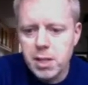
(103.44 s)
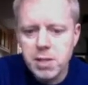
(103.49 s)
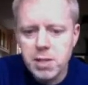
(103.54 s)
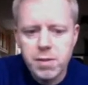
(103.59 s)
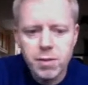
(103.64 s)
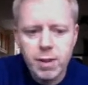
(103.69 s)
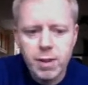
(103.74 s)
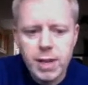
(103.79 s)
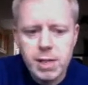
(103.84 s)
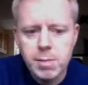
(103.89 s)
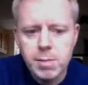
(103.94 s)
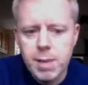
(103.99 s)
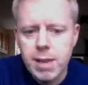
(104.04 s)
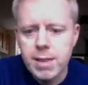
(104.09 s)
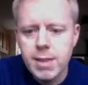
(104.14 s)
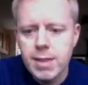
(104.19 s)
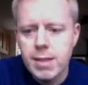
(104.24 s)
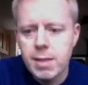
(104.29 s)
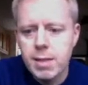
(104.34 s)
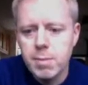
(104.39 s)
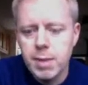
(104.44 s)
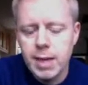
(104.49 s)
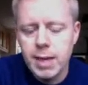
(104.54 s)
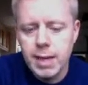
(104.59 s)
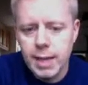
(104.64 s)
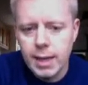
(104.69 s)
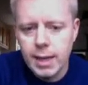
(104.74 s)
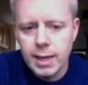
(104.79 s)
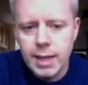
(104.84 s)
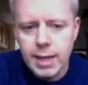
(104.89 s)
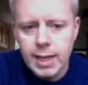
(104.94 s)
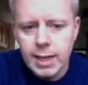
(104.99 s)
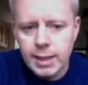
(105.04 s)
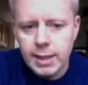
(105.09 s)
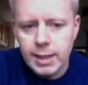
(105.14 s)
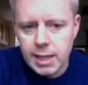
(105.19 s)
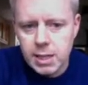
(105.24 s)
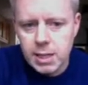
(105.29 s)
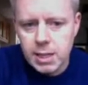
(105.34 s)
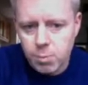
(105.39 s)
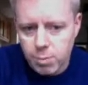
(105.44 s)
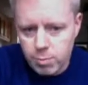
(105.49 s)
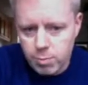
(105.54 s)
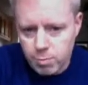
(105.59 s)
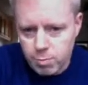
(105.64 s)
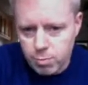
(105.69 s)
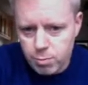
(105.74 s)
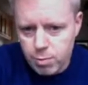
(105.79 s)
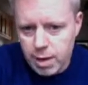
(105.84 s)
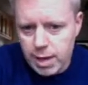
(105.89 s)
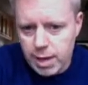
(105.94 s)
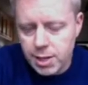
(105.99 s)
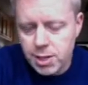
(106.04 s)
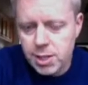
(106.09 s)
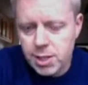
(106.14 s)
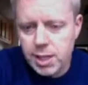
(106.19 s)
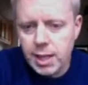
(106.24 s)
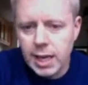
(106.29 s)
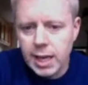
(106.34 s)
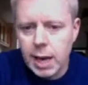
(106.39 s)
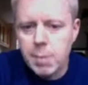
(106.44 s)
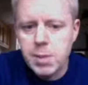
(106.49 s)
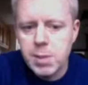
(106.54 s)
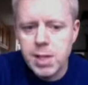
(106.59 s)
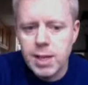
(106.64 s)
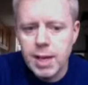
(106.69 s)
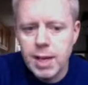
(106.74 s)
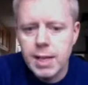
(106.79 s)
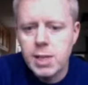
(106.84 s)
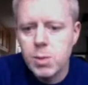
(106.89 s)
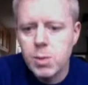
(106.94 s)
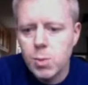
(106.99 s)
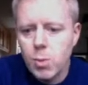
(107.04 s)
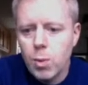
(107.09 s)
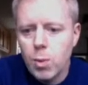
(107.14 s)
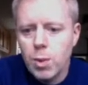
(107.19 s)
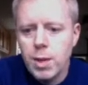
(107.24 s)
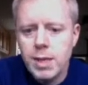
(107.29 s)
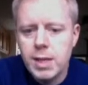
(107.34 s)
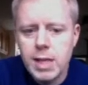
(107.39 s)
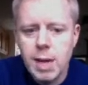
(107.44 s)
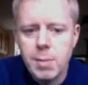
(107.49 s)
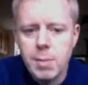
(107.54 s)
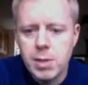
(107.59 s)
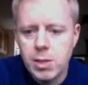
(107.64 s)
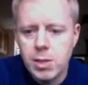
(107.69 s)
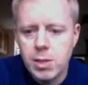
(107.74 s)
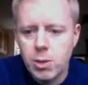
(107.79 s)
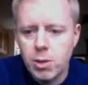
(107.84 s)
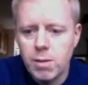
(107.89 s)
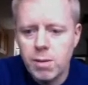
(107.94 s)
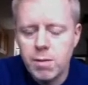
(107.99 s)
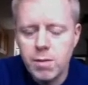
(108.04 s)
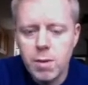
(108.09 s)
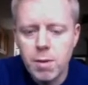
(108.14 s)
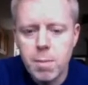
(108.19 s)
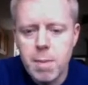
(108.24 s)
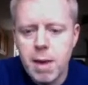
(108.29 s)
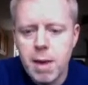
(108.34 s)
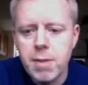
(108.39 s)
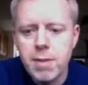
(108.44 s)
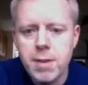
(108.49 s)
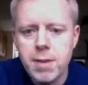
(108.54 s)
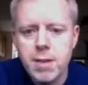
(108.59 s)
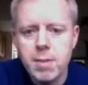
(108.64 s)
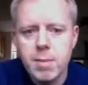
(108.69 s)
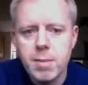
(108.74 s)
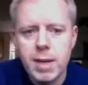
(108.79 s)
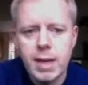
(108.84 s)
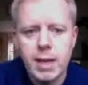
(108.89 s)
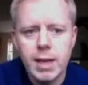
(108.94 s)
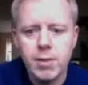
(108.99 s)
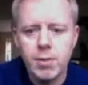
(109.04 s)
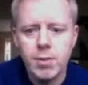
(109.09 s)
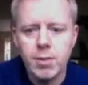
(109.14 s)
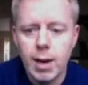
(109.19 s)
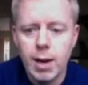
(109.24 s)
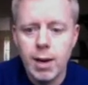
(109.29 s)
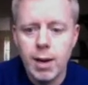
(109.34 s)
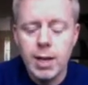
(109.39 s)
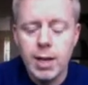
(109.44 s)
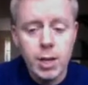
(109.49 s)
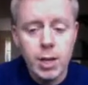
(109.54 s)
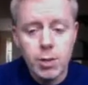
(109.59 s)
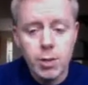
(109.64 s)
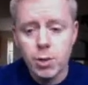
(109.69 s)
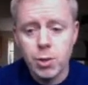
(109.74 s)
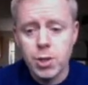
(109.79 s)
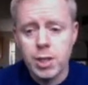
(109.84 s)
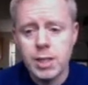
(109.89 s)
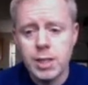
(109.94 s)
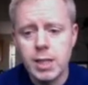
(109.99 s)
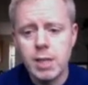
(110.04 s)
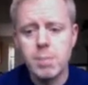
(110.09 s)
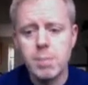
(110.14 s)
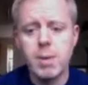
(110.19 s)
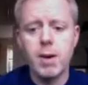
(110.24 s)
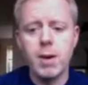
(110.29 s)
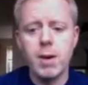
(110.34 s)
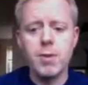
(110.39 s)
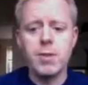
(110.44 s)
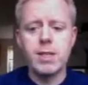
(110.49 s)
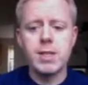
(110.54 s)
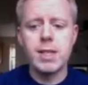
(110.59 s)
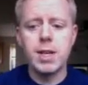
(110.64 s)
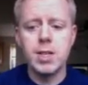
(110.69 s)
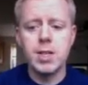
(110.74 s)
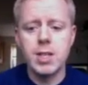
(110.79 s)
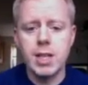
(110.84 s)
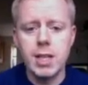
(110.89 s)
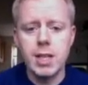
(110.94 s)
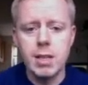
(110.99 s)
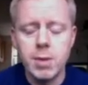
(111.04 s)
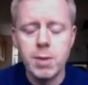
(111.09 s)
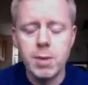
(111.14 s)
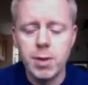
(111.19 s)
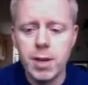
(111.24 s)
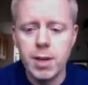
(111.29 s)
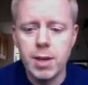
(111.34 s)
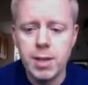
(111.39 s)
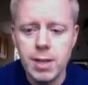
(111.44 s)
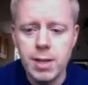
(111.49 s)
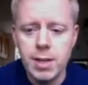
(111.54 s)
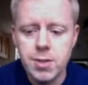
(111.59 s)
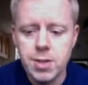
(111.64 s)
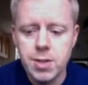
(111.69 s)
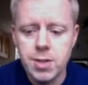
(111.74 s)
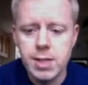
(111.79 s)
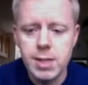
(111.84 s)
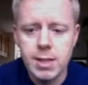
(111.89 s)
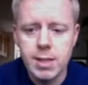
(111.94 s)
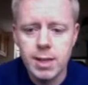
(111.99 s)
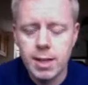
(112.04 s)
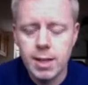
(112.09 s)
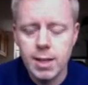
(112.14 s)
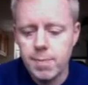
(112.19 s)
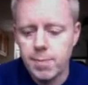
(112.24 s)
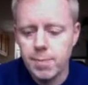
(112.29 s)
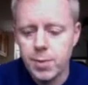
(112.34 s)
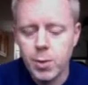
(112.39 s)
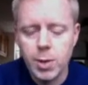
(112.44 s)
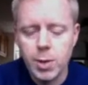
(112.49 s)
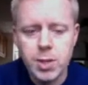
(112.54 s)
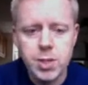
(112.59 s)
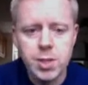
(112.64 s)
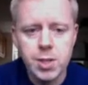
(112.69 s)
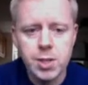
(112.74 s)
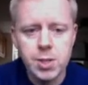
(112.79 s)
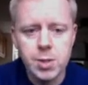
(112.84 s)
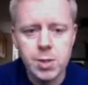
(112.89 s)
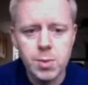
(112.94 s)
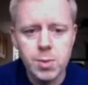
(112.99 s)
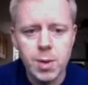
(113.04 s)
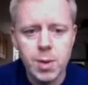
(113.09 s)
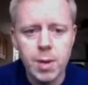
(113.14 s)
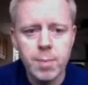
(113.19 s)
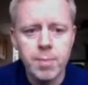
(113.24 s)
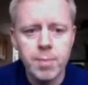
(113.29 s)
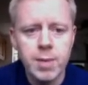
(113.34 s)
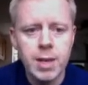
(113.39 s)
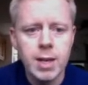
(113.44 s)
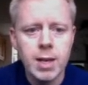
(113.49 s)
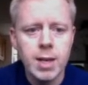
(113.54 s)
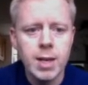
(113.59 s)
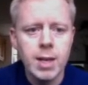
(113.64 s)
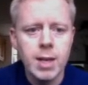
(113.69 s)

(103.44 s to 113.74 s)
buzz phrase, method and meaning. That's really just encapsulates what the examiner is looking for, method and meaning throughout, not just in the poetry section either, but on other literature questions as well.